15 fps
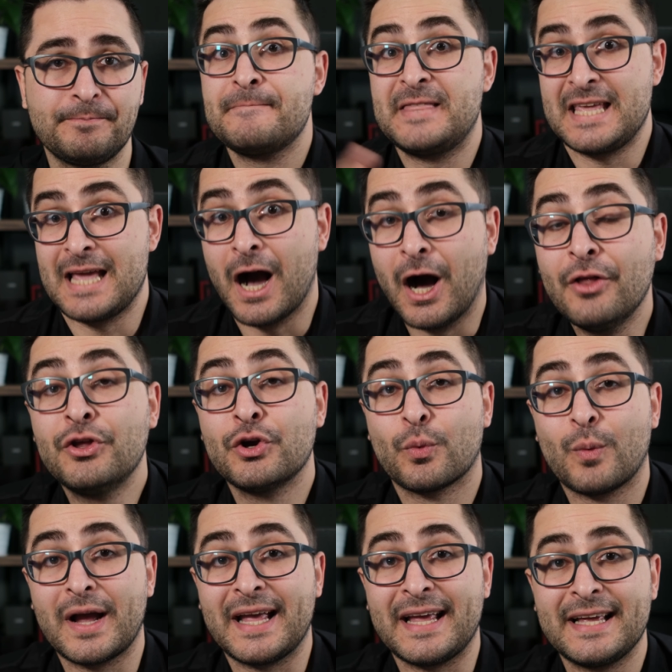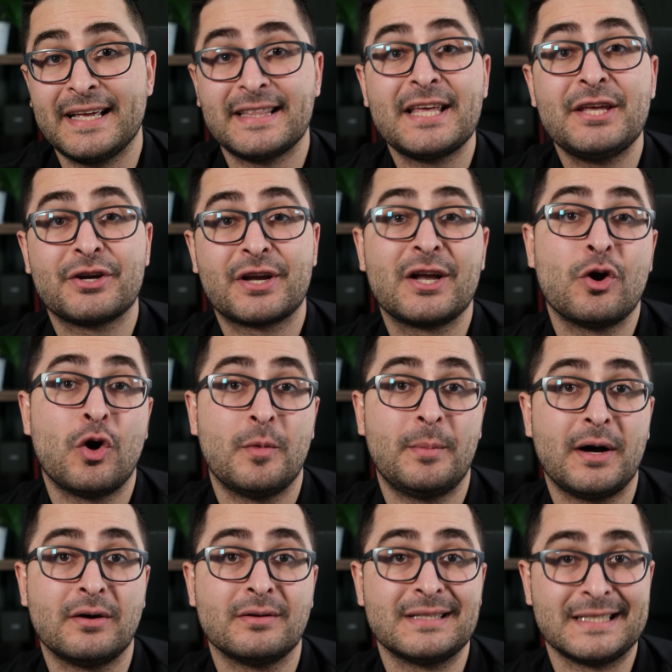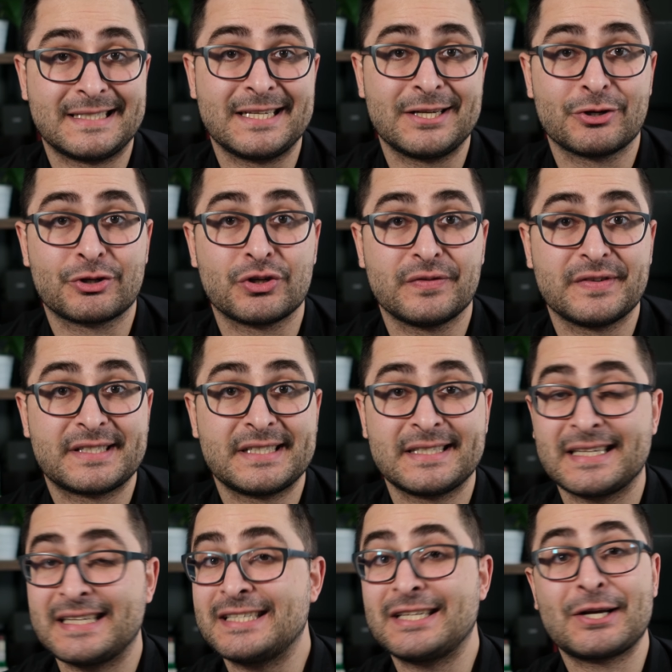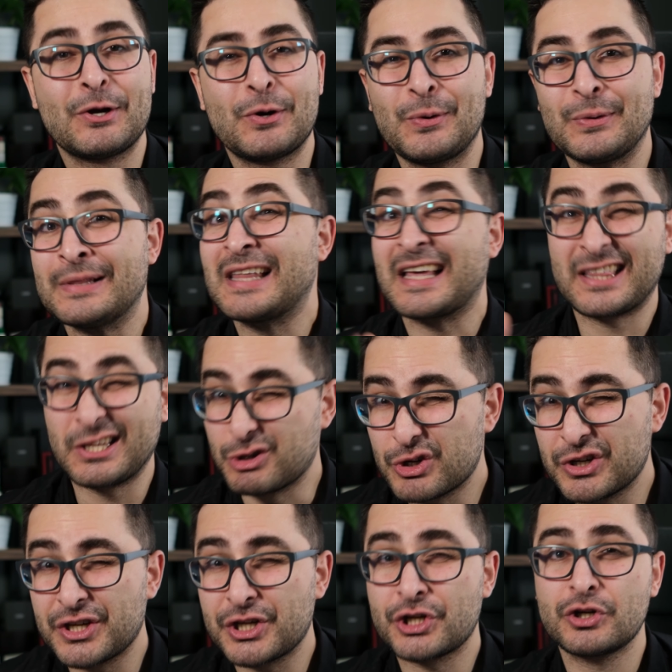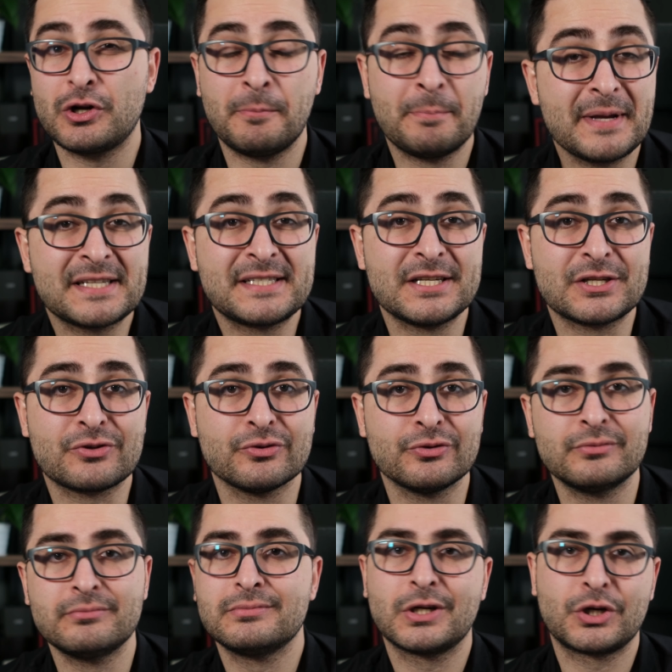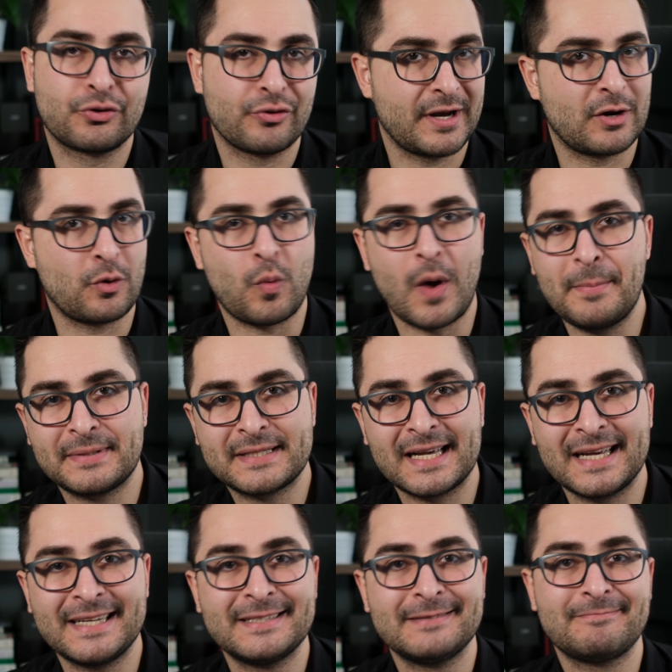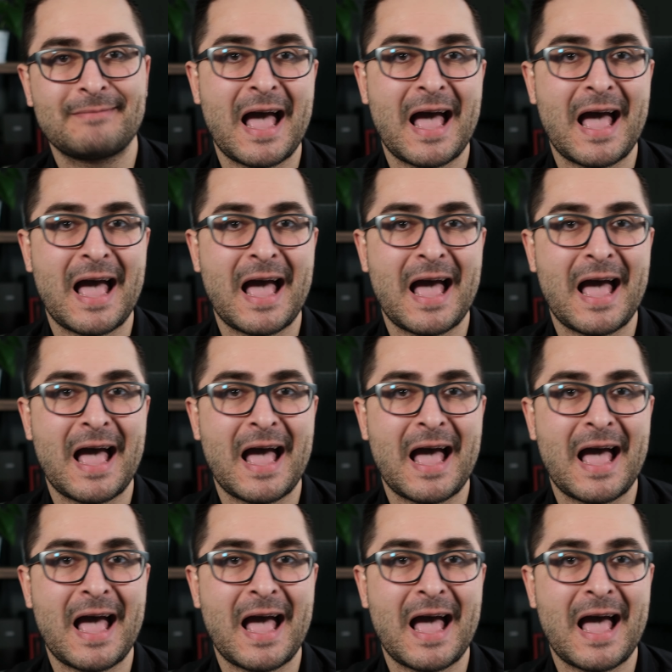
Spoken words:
The other way that you can go about listing your services is to go like the traditional business route, to create a website,